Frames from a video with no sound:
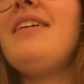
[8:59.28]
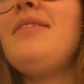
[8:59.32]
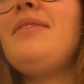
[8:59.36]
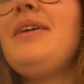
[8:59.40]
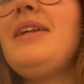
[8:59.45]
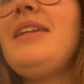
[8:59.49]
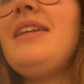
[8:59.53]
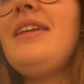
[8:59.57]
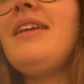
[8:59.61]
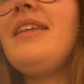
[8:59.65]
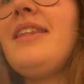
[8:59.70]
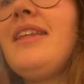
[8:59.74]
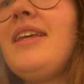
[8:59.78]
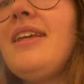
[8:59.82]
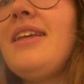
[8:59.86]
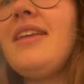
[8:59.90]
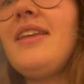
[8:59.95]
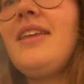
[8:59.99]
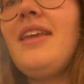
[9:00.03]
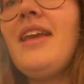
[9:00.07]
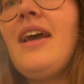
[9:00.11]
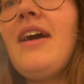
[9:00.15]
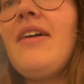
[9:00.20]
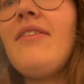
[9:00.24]
when you
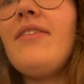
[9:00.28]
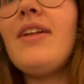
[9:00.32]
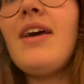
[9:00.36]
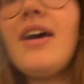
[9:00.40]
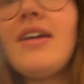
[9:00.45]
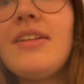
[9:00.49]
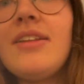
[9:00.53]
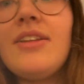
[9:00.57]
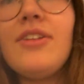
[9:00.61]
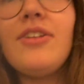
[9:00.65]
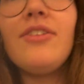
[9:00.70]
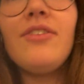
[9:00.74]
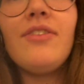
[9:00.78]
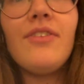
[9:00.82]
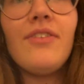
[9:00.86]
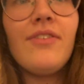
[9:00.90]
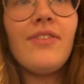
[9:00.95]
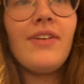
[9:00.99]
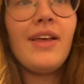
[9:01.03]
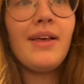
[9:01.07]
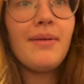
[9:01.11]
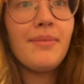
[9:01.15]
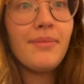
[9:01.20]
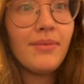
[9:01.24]
think you haven't had enough of
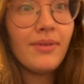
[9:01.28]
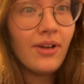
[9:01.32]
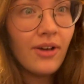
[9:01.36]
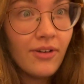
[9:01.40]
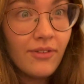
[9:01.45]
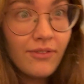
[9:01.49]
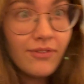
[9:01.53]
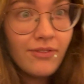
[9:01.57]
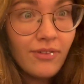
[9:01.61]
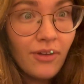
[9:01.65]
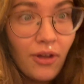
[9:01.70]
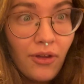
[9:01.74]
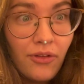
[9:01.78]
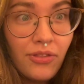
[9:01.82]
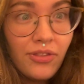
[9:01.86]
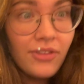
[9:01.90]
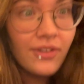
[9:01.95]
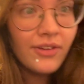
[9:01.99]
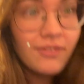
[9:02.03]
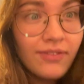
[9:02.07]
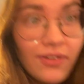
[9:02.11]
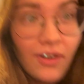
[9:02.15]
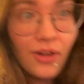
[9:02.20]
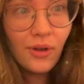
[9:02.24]
him on
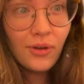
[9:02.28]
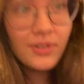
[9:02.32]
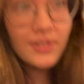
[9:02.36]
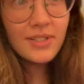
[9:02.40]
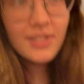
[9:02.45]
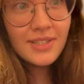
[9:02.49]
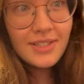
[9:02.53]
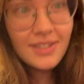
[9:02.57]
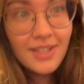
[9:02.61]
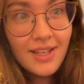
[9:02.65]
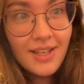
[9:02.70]
the vlogs,